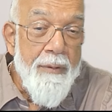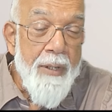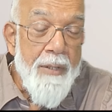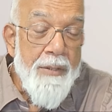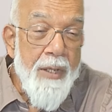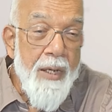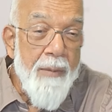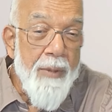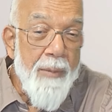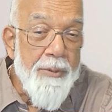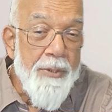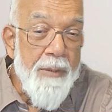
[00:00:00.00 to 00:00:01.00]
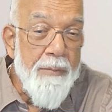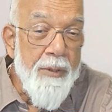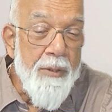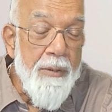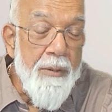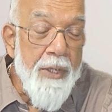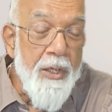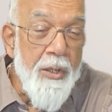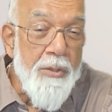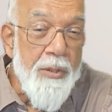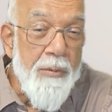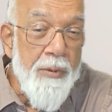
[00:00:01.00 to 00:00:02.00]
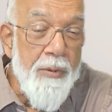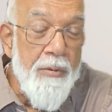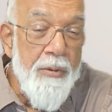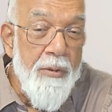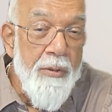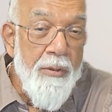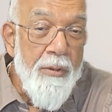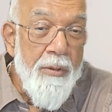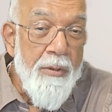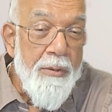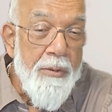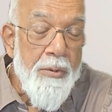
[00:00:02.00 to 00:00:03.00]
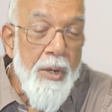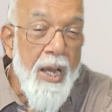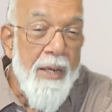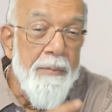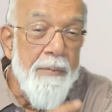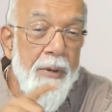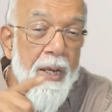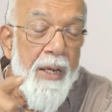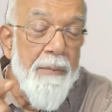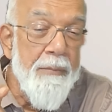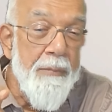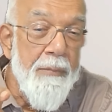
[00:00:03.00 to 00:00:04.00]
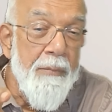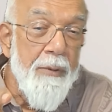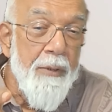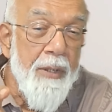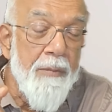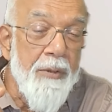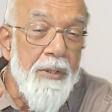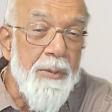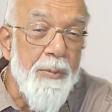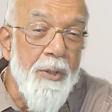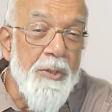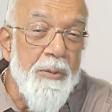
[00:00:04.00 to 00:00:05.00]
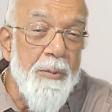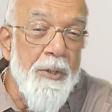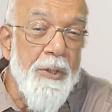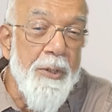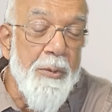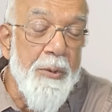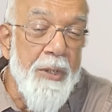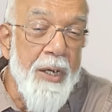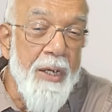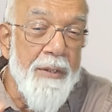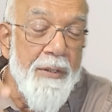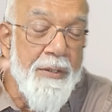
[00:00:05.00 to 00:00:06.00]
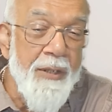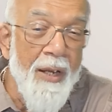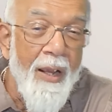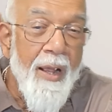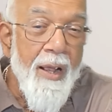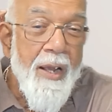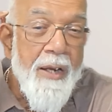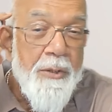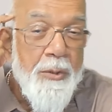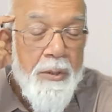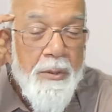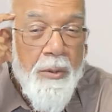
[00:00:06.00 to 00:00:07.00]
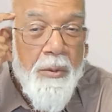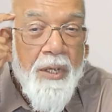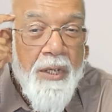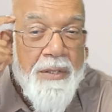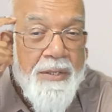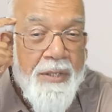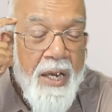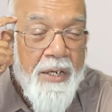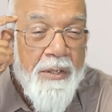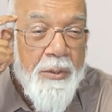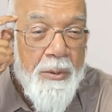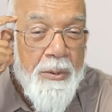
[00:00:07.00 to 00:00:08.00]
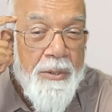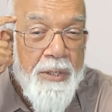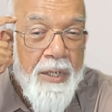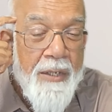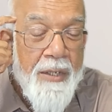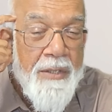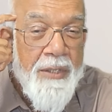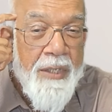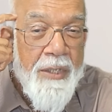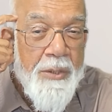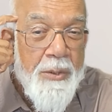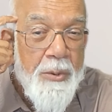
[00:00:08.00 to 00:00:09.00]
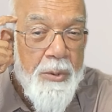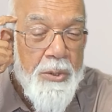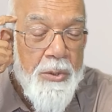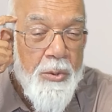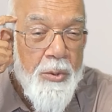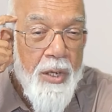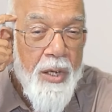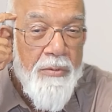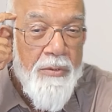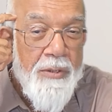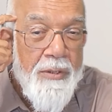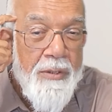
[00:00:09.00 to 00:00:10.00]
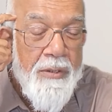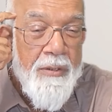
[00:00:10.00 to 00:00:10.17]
I say I'm upset because of you. So I blame, give responsibility to the others, I don't look inside those tendencies, those storehouses.